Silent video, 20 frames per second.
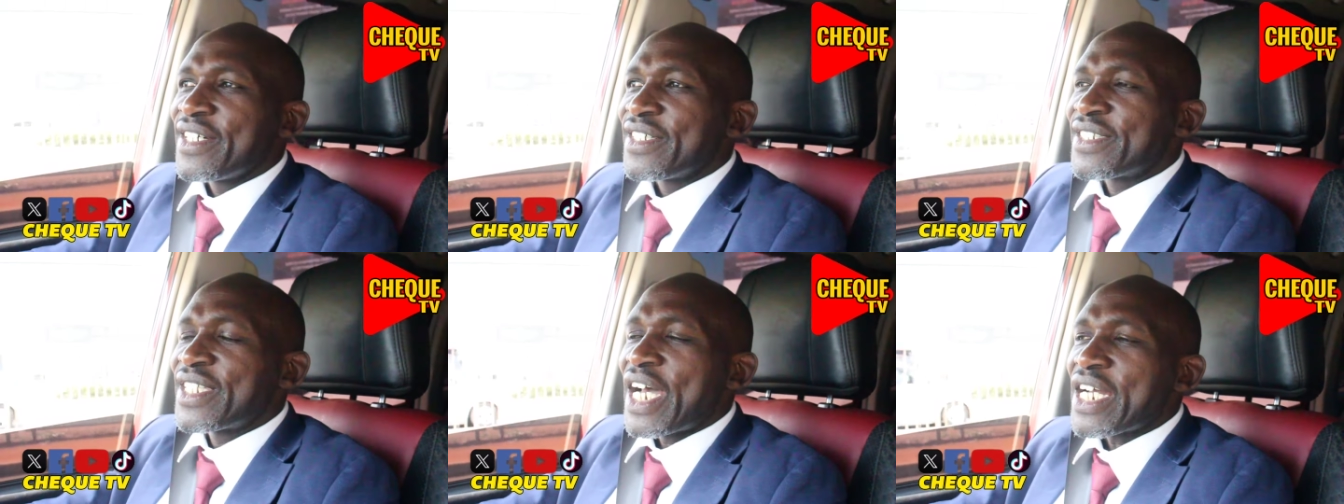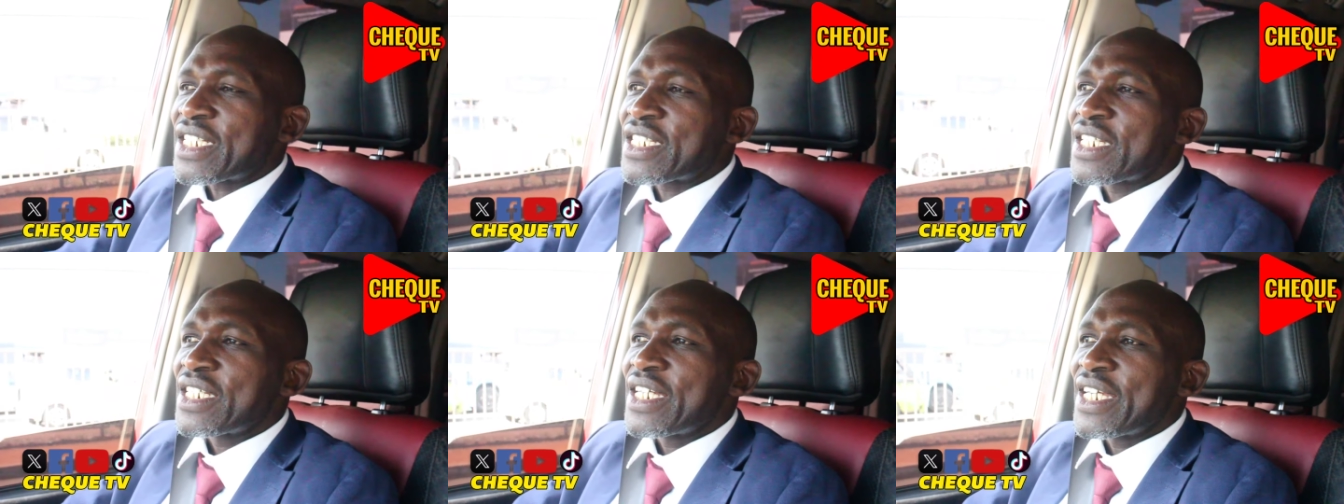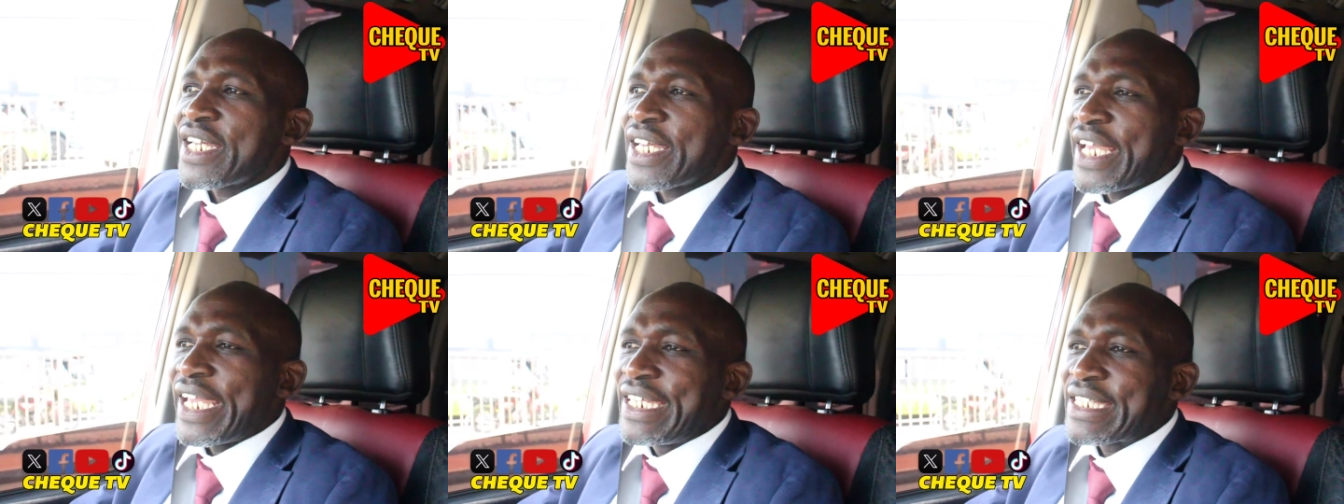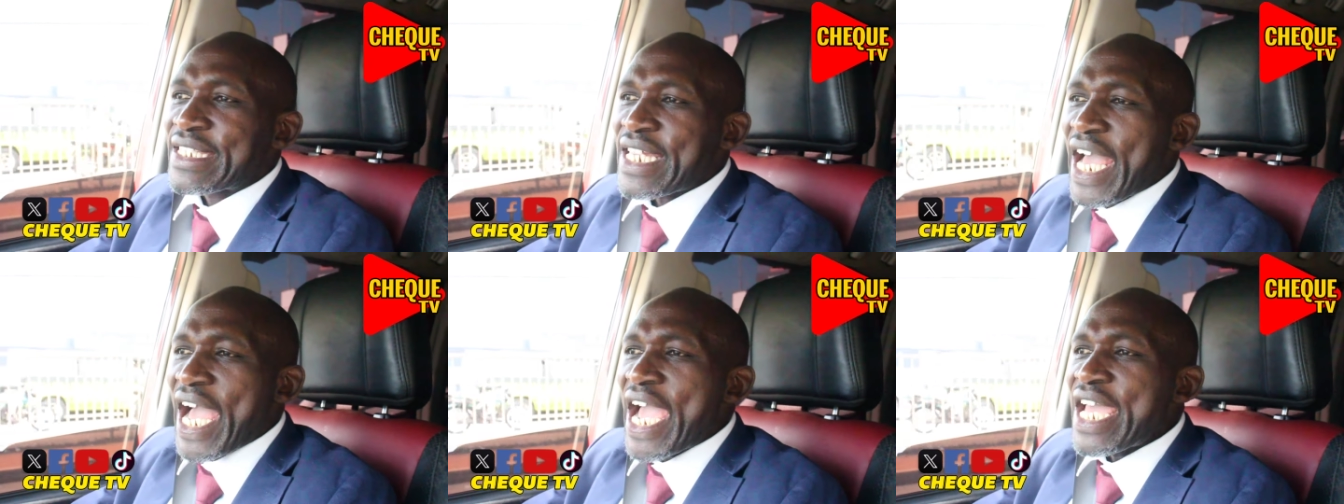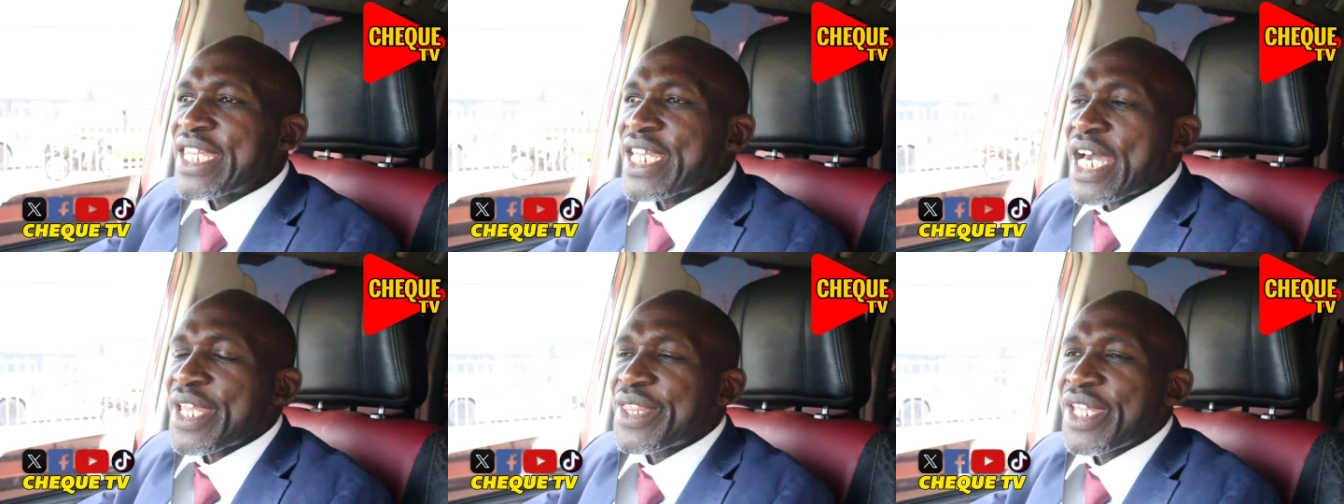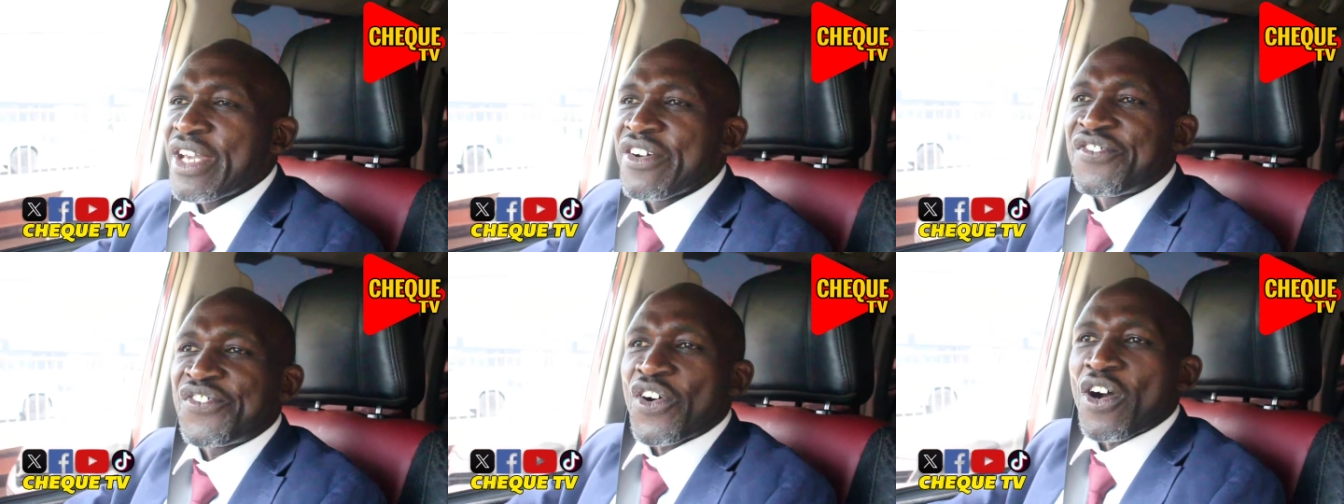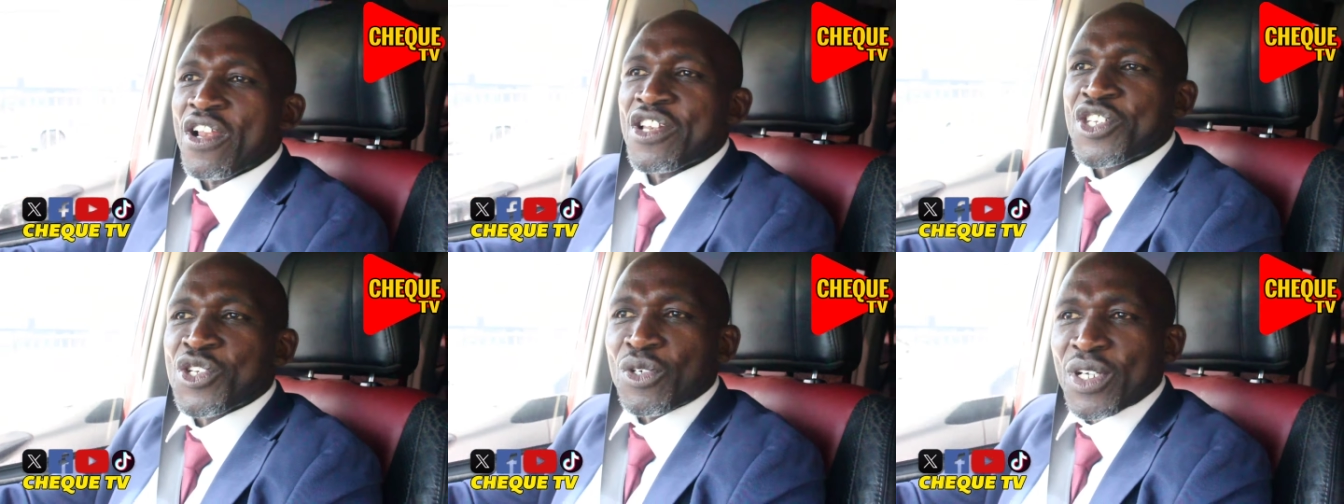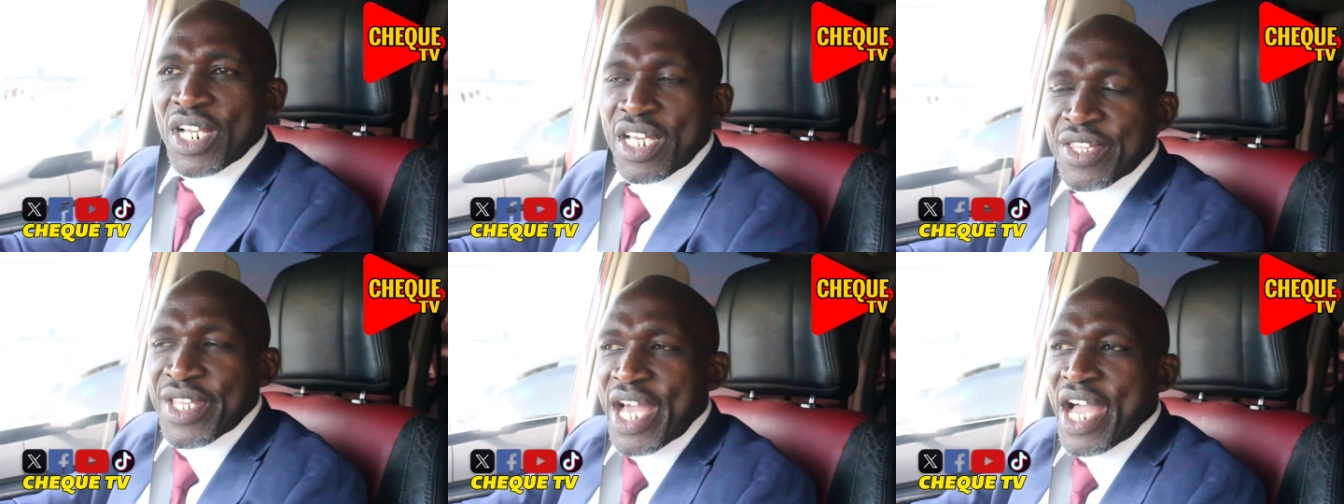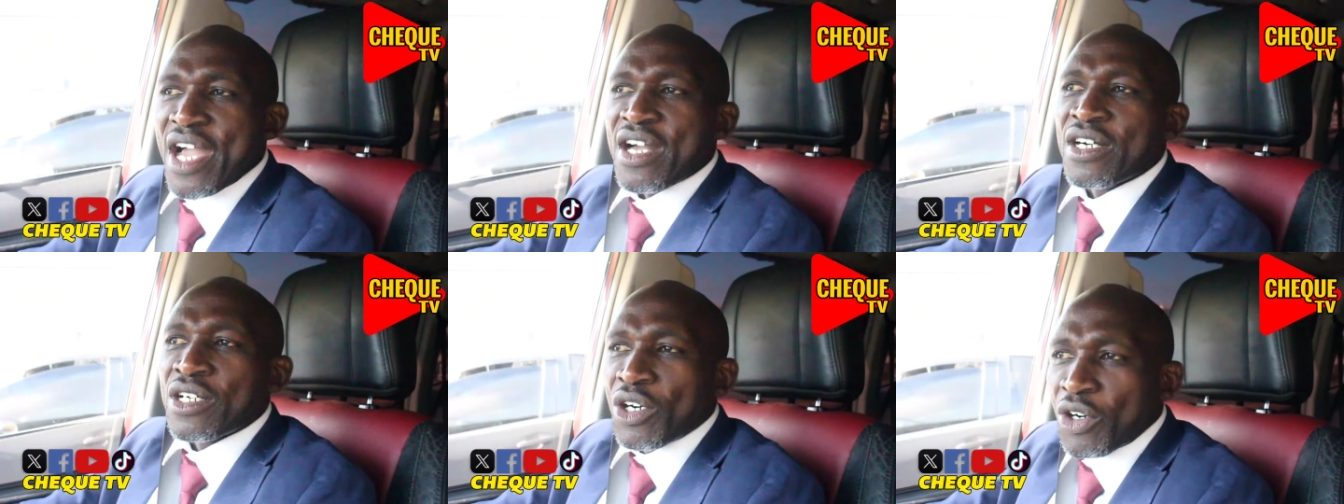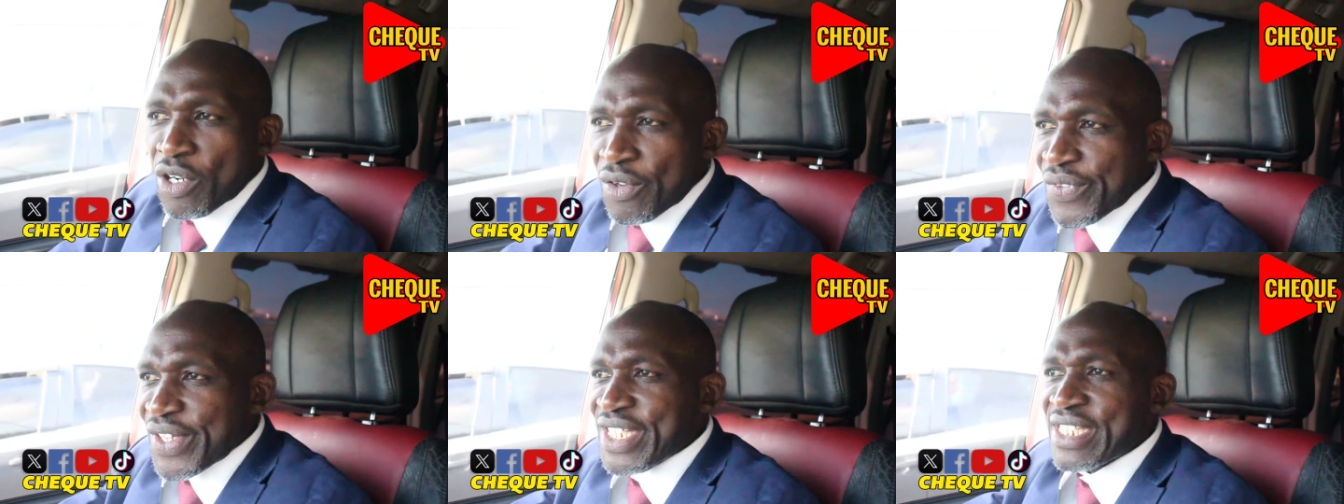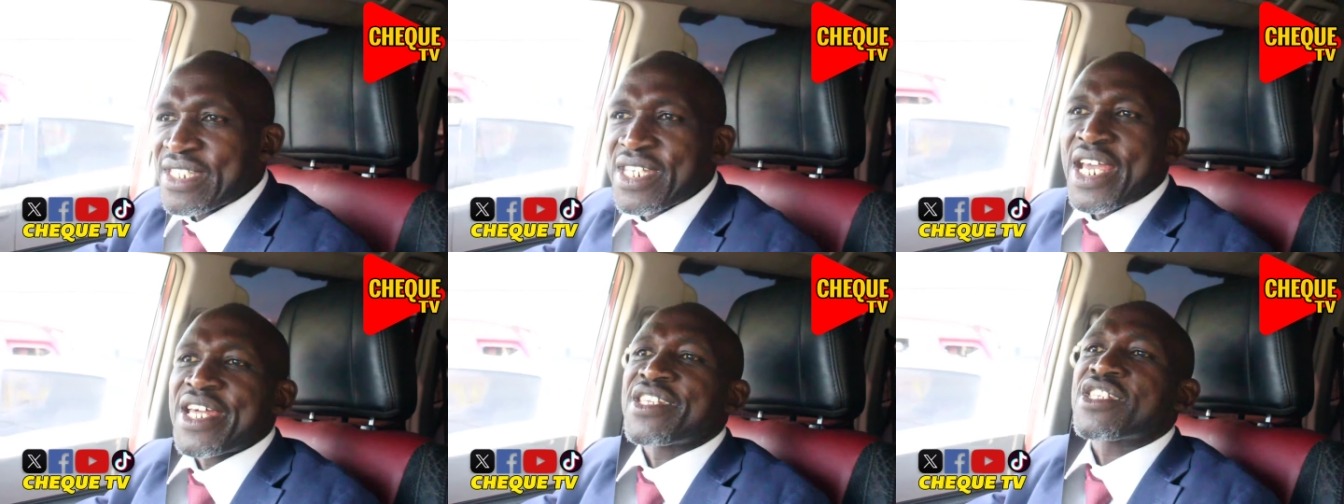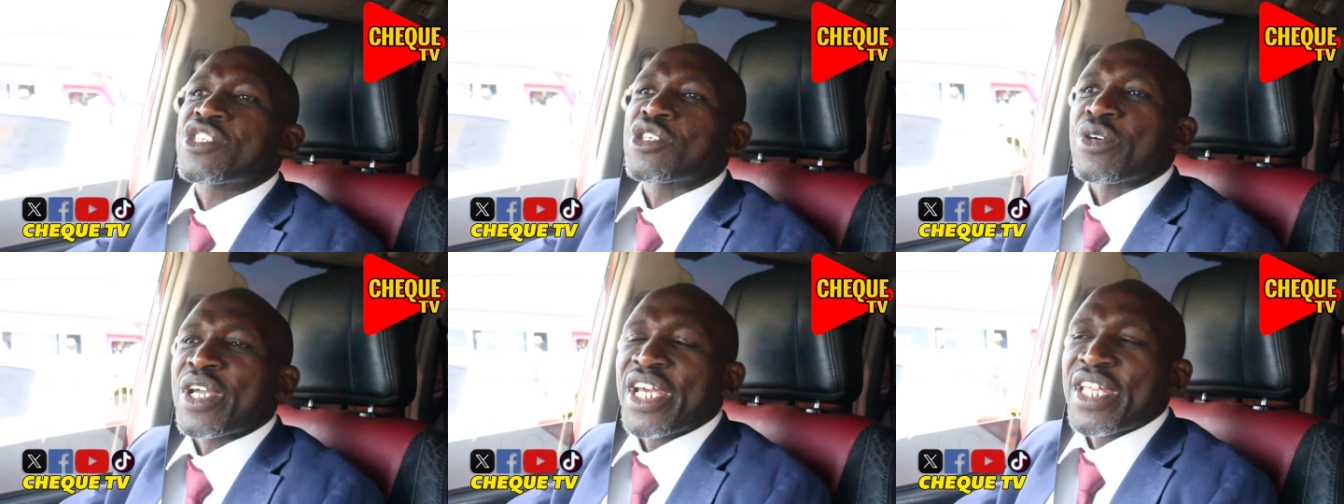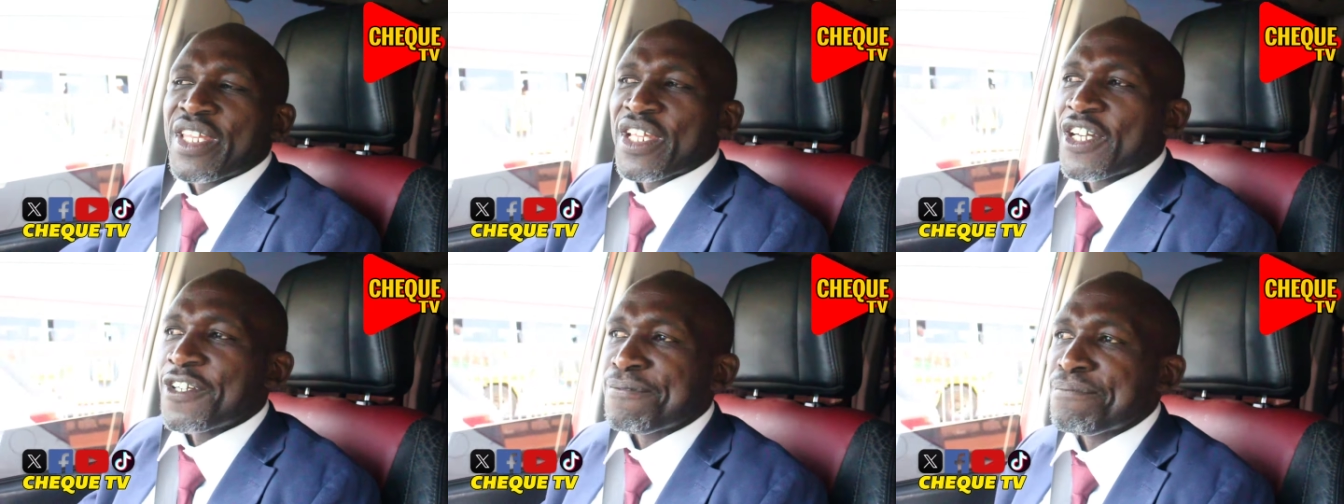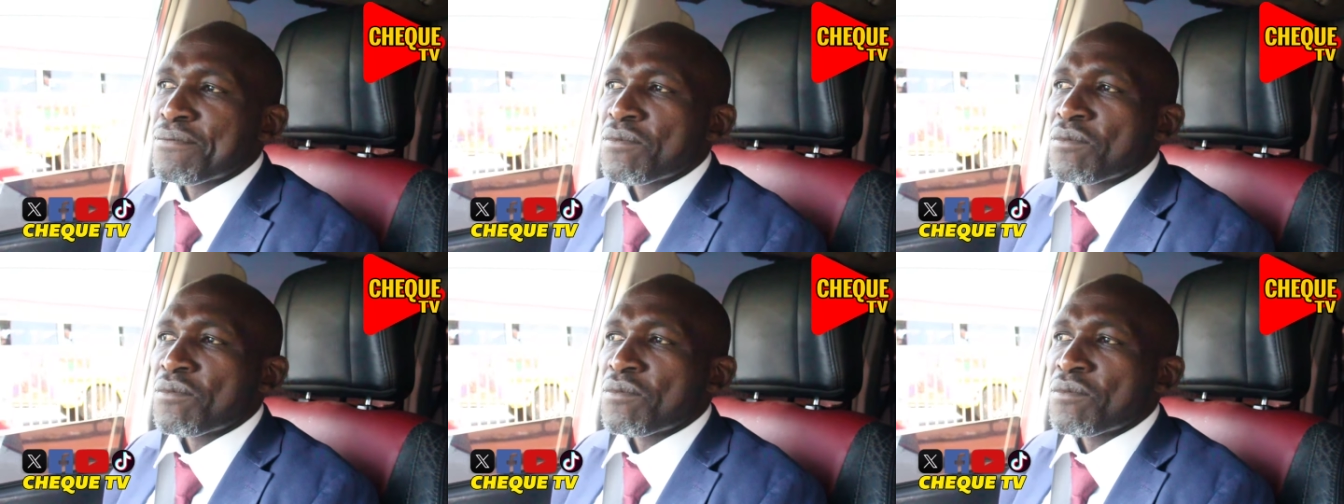that is either they fall together or they stand together.